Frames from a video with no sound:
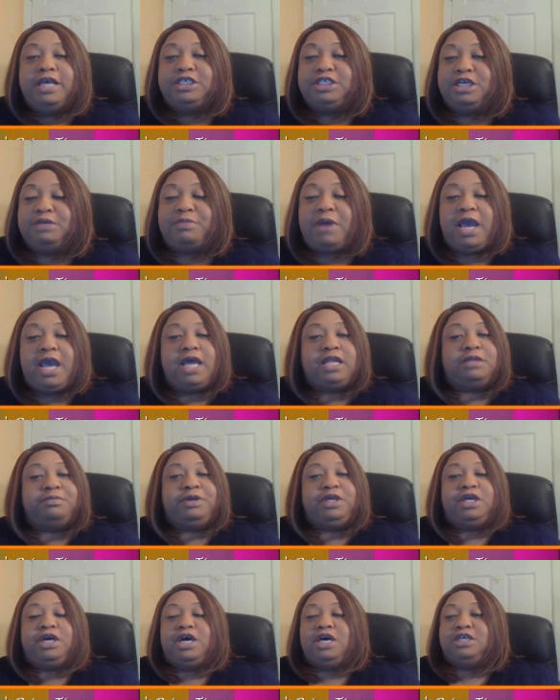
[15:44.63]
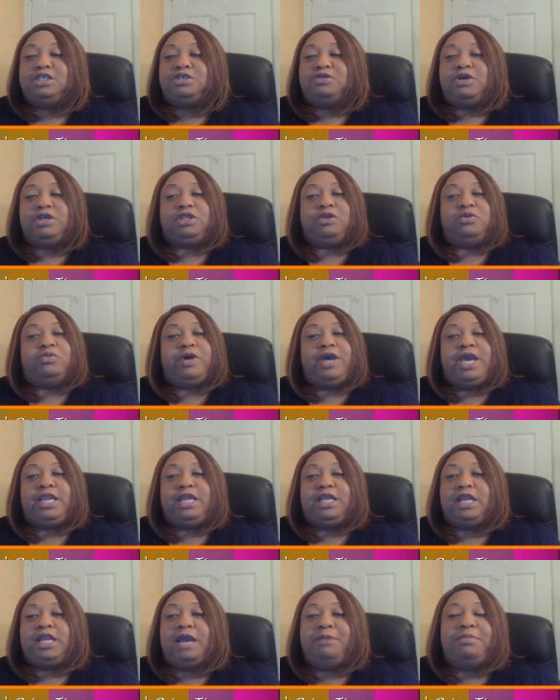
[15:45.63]
she might have to be the usher at the
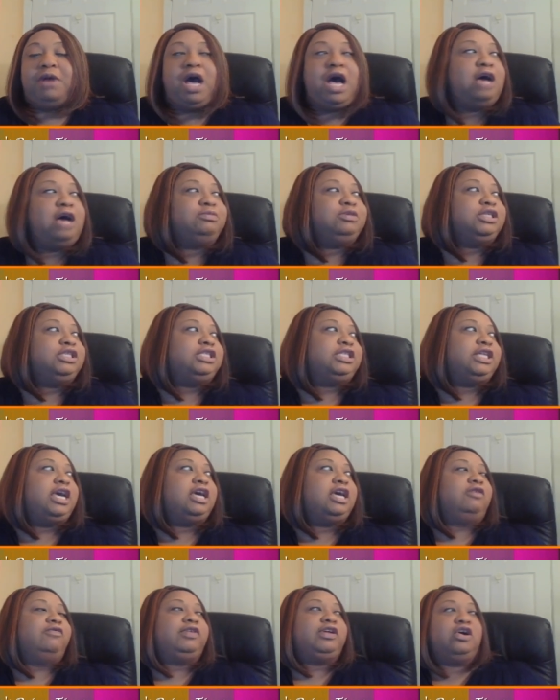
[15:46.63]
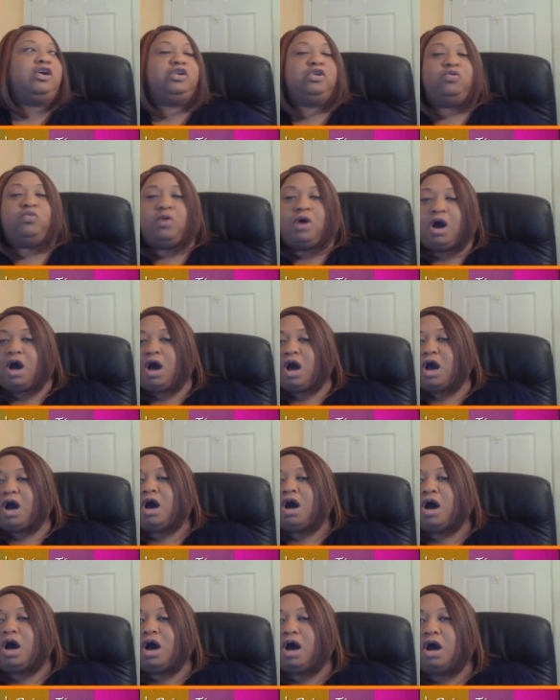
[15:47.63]
wedding. Like, mom, just stand over there on the
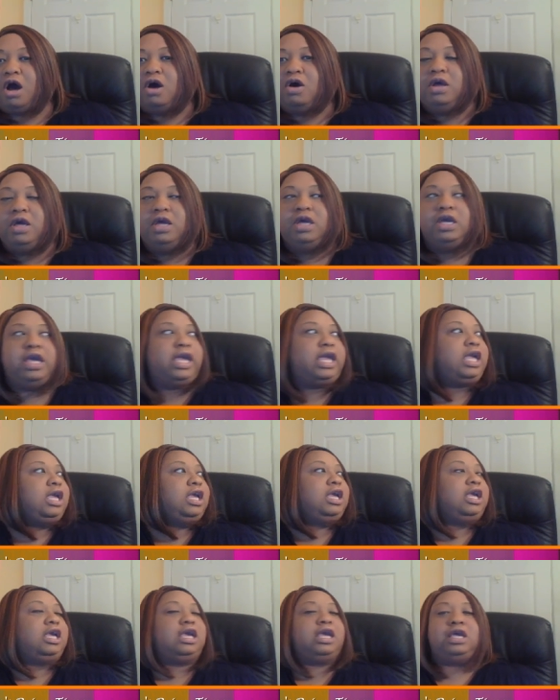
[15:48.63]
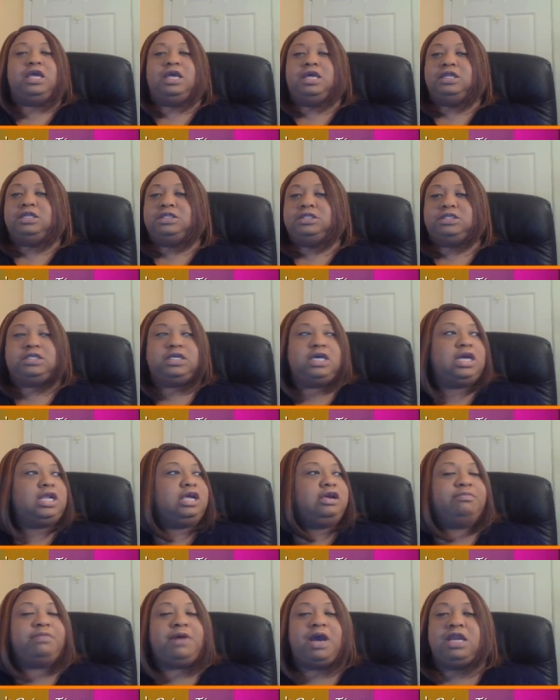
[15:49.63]
wall and tell
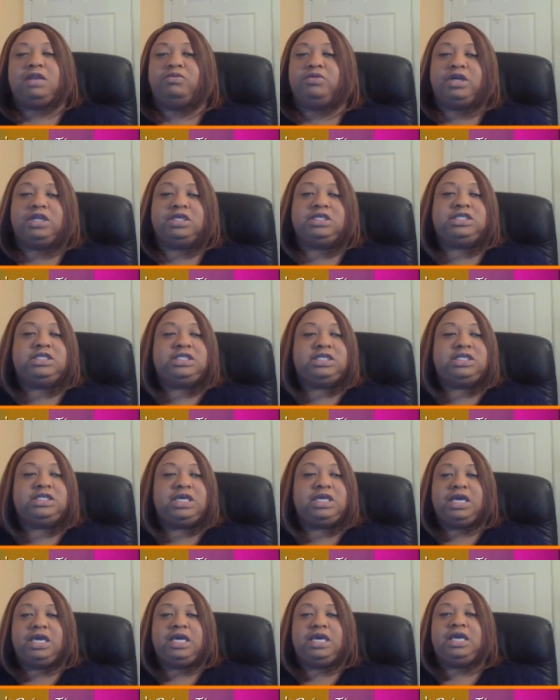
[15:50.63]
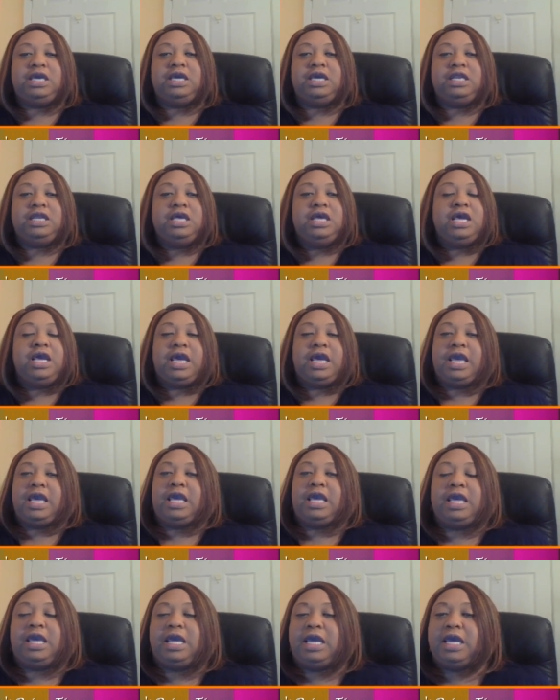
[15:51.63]
everybody where to sit
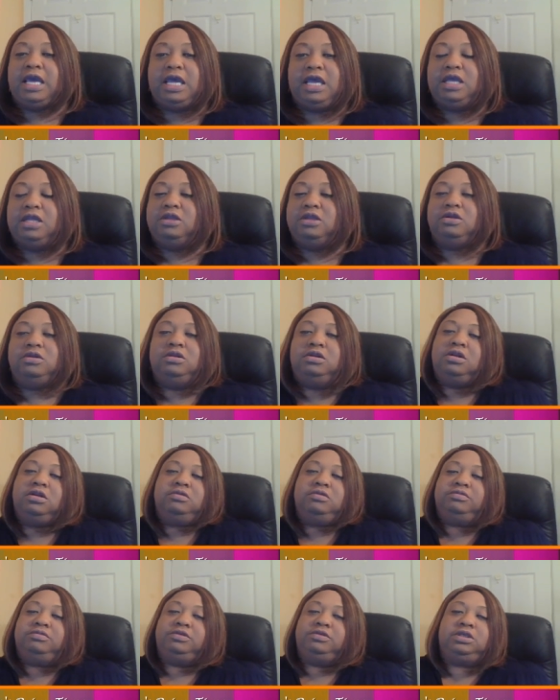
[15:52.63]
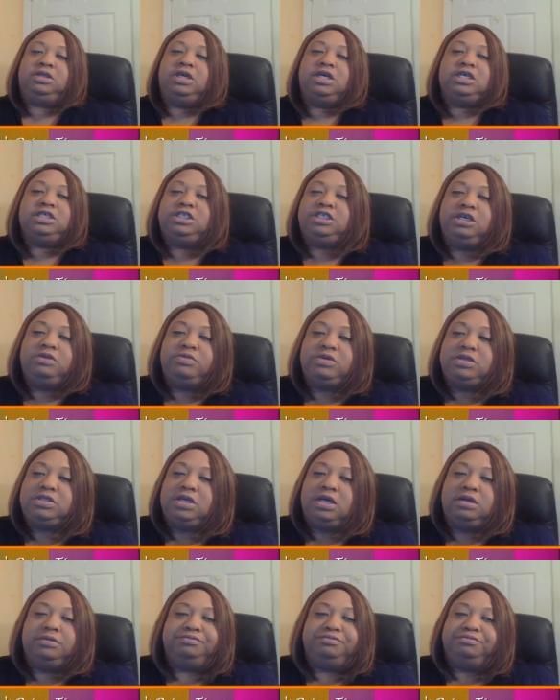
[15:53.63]
and because she was
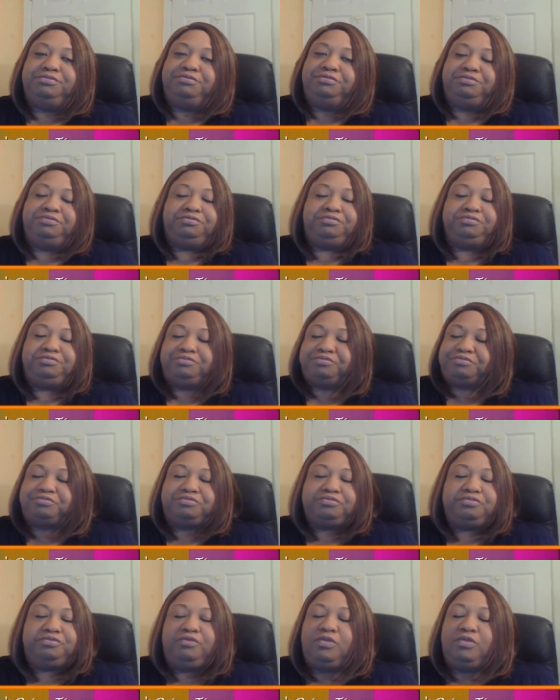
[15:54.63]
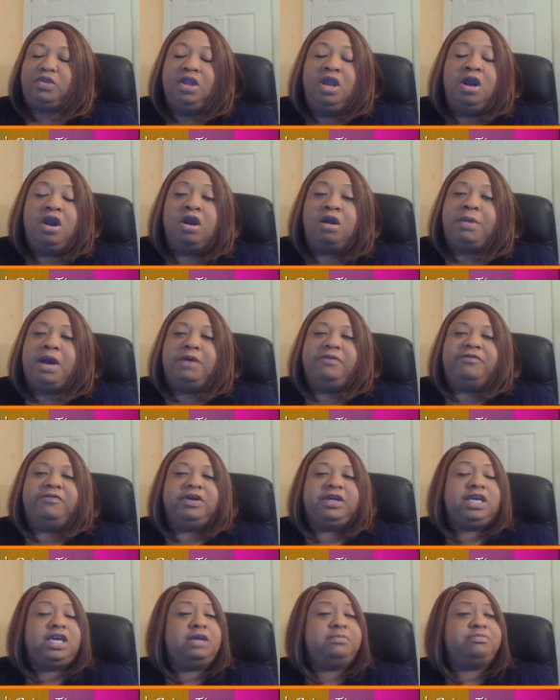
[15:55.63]
uh, mm, her
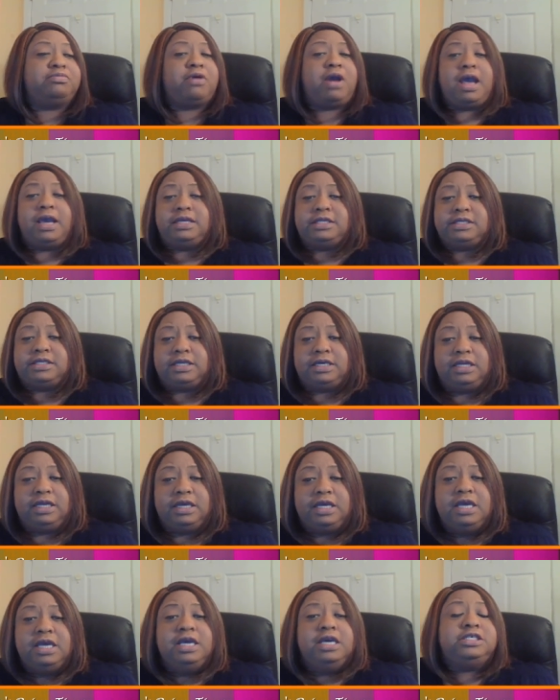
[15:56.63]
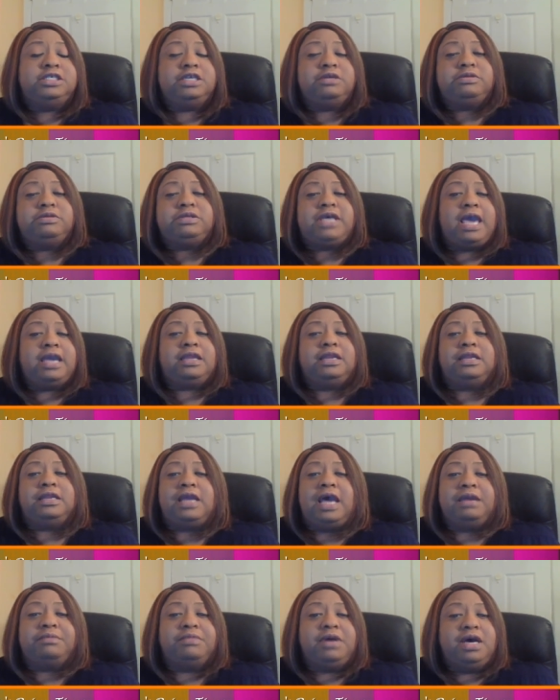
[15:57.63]
forget bridezilla she was acting
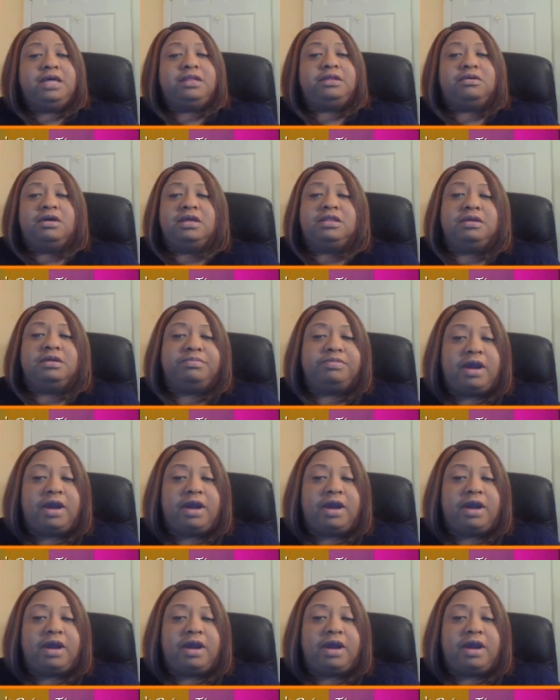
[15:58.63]
like mother of the